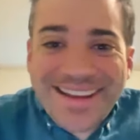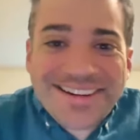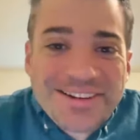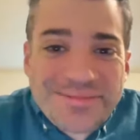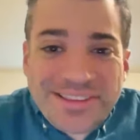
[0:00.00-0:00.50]
I
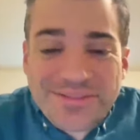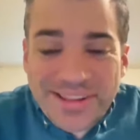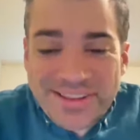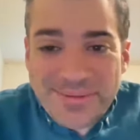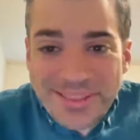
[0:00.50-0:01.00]
don't know, mixed
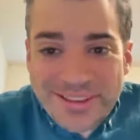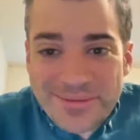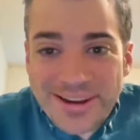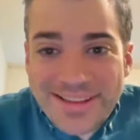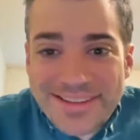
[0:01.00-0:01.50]
feelings about this
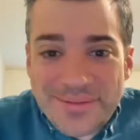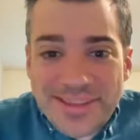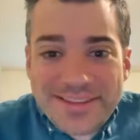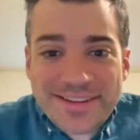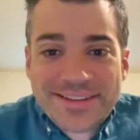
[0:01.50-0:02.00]
one. Some of
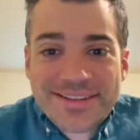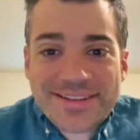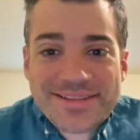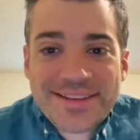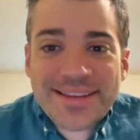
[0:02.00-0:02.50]
these
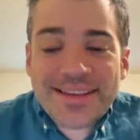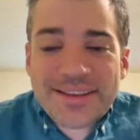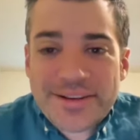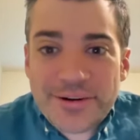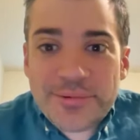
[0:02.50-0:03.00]

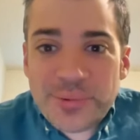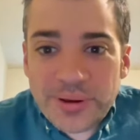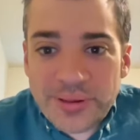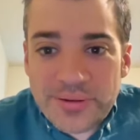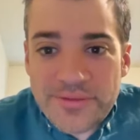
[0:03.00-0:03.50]
groups were
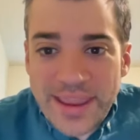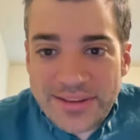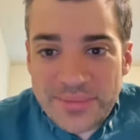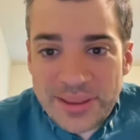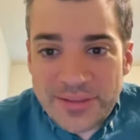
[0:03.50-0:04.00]
a little
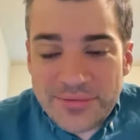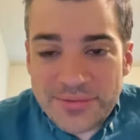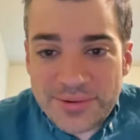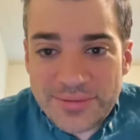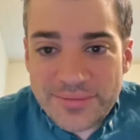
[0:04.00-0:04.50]
vague to me. The
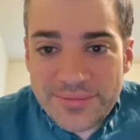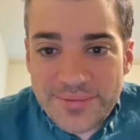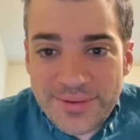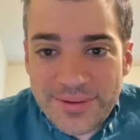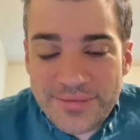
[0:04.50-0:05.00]
sort of
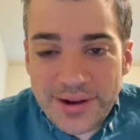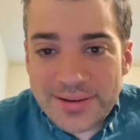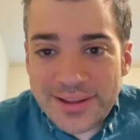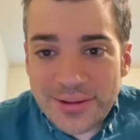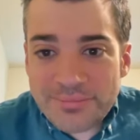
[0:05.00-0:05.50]

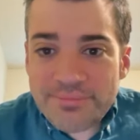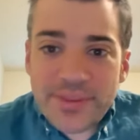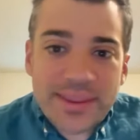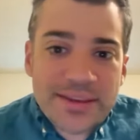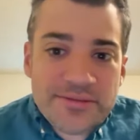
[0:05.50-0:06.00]
fairy tale
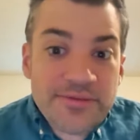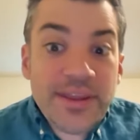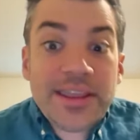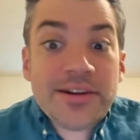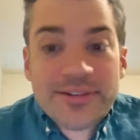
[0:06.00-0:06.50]

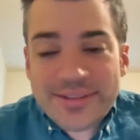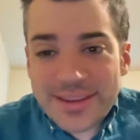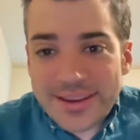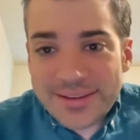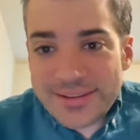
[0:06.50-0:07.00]
figures
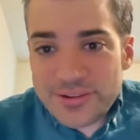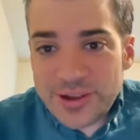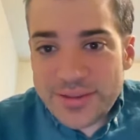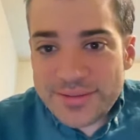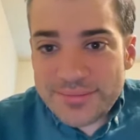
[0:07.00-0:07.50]
and
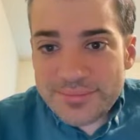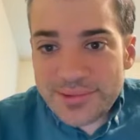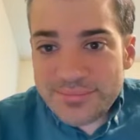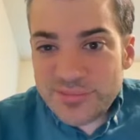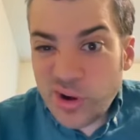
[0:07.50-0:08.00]
chess
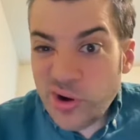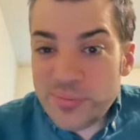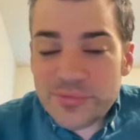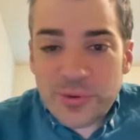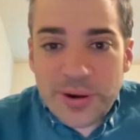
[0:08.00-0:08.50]

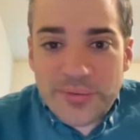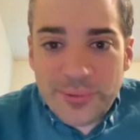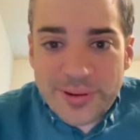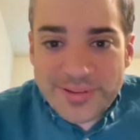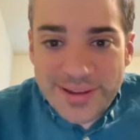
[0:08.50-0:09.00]
terms or whatever
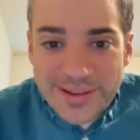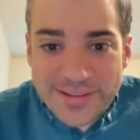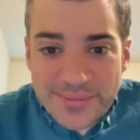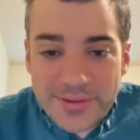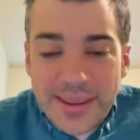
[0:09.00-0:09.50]
it was
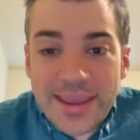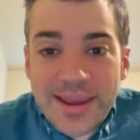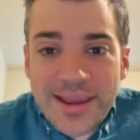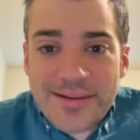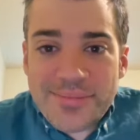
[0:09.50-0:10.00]
concepts.
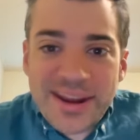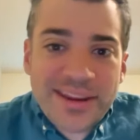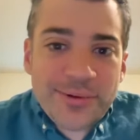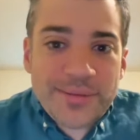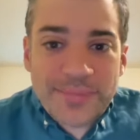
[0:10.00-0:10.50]
Uh, but
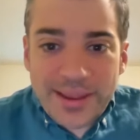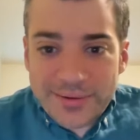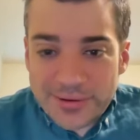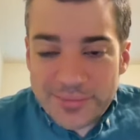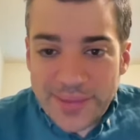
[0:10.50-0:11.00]
anyway, I
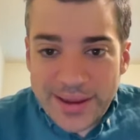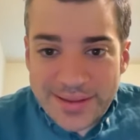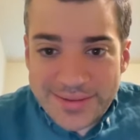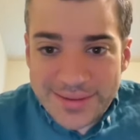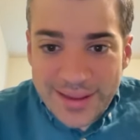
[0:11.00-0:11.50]
don't know. I
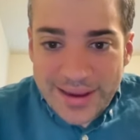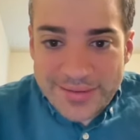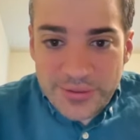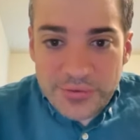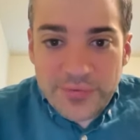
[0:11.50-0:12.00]
guess I
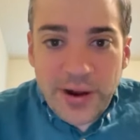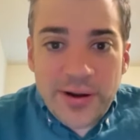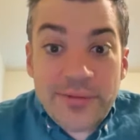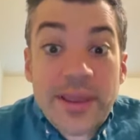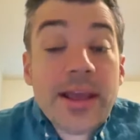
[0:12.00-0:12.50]
guess those are fair
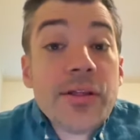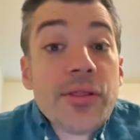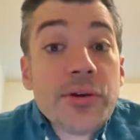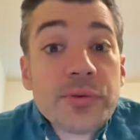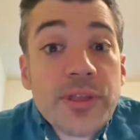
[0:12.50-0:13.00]
enough.
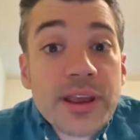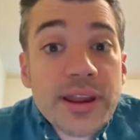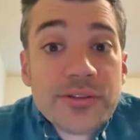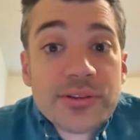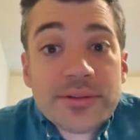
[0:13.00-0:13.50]
Those were the
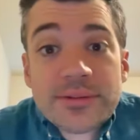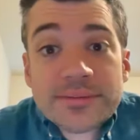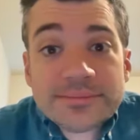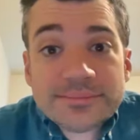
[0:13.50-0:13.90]
connections.